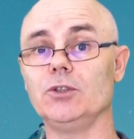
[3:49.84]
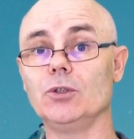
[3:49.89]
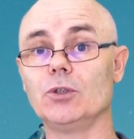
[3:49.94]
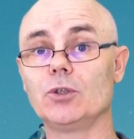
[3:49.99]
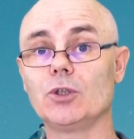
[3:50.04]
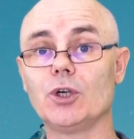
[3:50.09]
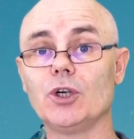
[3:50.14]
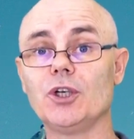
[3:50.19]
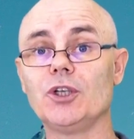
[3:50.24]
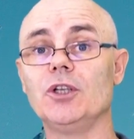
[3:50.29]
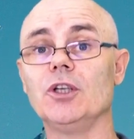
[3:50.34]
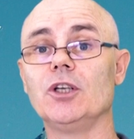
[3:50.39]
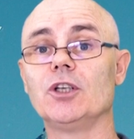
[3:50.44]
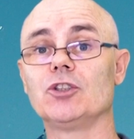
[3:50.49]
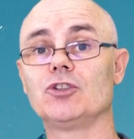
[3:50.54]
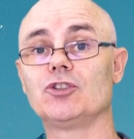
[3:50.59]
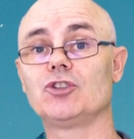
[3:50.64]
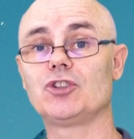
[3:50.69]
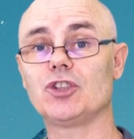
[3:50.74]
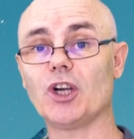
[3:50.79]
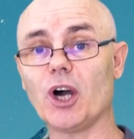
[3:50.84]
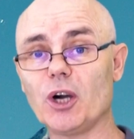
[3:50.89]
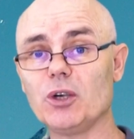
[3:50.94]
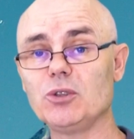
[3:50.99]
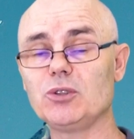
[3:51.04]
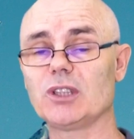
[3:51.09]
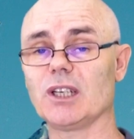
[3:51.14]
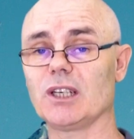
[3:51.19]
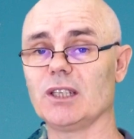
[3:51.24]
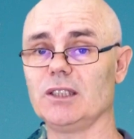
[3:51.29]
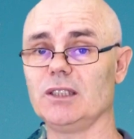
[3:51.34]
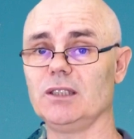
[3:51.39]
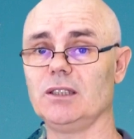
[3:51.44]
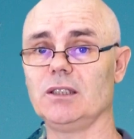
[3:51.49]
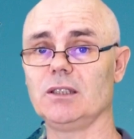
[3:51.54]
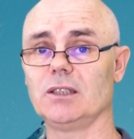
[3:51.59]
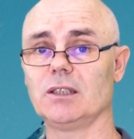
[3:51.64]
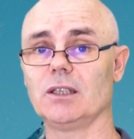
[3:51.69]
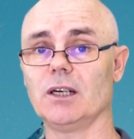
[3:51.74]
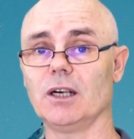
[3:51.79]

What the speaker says: You could totally